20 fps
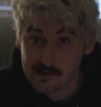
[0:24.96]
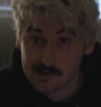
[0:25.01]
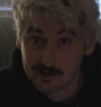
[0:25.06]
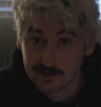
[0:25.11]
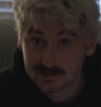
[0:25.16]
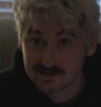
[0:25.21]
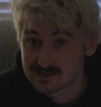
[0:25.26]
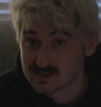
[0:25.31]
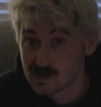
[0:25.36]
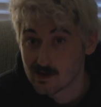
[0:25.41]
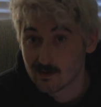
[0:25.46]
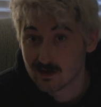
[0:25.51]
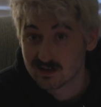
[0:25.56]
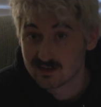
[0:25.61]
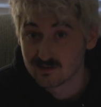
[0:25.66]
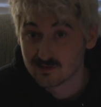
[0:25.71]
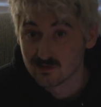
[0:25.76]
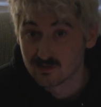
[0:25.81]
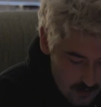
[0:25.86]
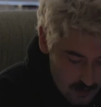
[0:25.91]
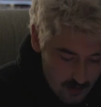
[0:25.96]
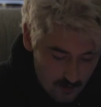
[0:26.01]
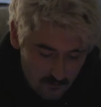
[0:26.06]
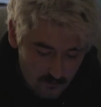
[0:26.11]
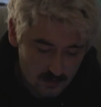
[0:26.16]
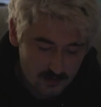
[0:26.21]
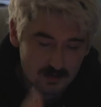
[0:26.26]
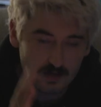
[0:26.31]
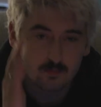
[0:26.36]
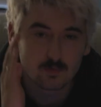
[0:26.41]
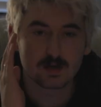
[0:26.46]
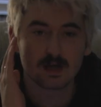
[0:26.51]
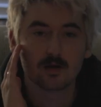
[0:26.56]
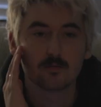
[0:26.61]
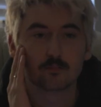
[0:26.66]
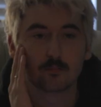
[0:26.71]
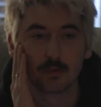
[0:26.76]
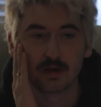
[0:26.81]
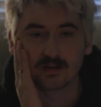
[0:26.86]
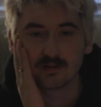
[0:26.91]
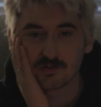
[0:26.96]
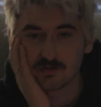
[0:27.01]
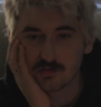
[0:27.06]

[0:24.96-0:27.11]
let's see how I do. First up, we got Bella